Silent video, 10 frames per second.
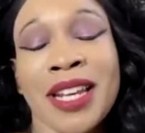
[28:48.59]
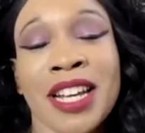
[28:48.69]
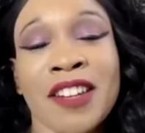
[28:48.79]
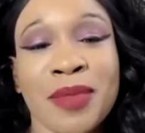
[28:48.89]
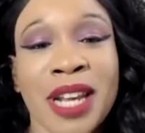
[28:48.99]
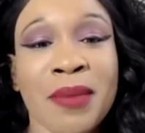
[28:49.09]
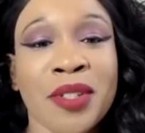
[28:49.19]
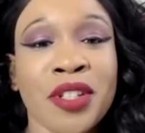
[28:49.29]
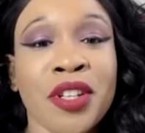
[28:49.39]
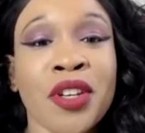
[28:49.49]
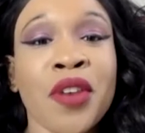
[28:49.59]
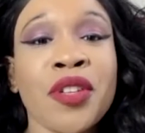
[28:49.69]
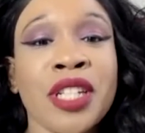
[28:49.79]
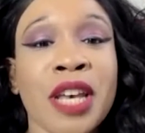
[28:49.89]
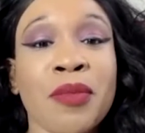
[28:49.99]
not have been able to
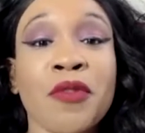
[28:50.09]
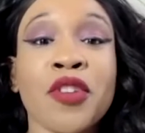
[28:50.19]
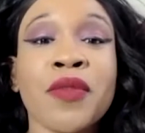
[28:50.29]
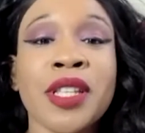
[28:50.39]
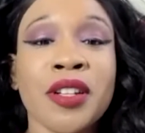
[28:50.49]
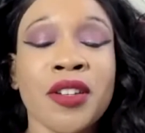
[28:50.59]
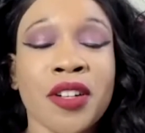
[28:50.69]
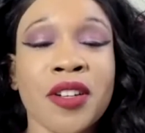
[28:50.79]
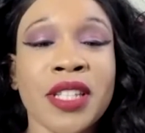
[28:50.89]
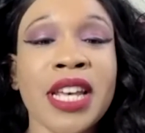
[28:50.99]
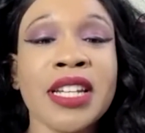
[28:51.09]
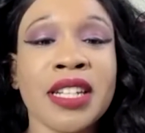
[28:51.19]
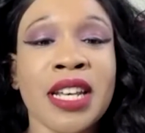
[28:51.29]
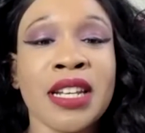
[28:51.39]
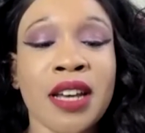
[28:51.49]
negotiate before we started our
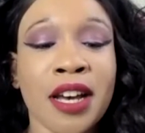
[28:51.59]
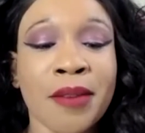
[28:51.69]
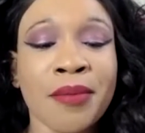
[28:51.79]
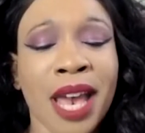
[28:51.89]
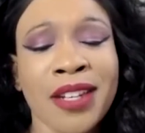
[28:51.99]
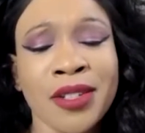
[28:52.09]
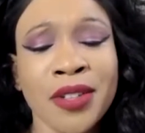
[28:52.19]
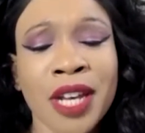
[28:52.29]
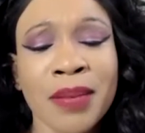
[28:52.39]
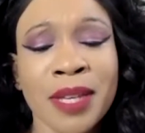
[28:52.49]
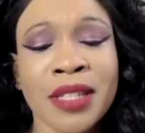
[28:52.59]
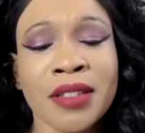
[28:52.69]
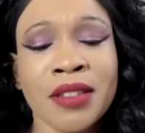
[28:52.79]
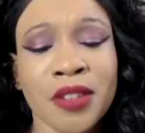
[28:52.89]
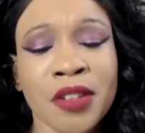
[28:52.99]
session, I do try to be
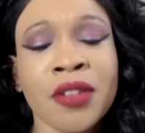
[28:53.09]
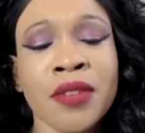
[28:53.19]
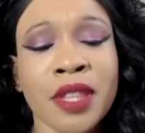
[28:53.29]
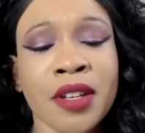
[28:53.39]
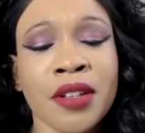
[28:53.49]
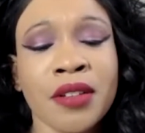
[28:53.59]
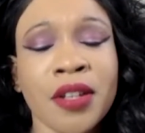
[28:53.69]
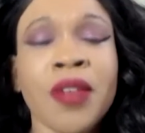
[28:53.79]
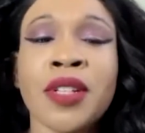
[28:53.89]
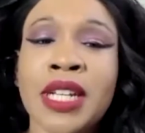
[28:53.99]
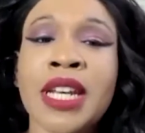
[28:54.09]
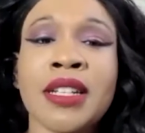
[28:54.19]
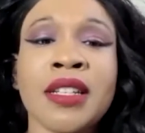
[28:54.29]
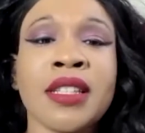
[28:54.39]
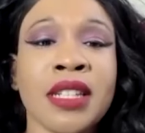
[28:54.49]
as thorough with our
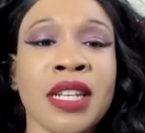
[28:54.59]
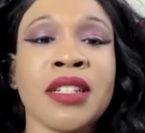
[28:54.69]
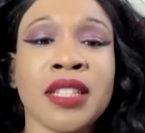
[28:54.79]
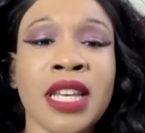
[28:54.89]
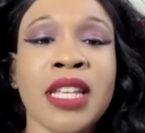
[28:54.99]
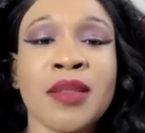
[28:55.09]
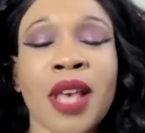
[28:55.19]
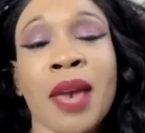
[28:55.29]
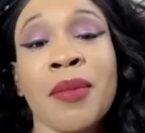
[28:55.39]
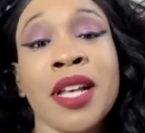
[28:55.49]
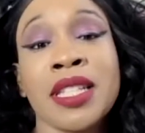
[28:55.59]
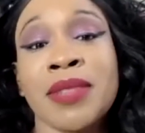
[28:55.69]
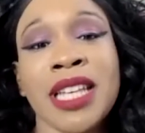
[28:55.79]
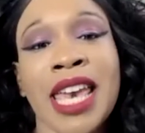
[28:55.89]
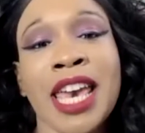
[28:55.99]
negotiations initially as I
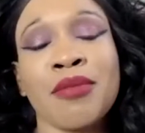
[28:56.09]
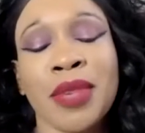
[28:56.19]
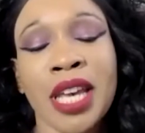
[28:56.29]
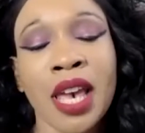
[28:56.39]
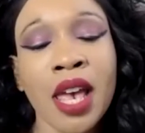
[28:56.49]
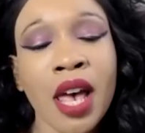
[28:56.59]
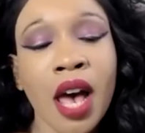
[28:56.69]
possibly can be.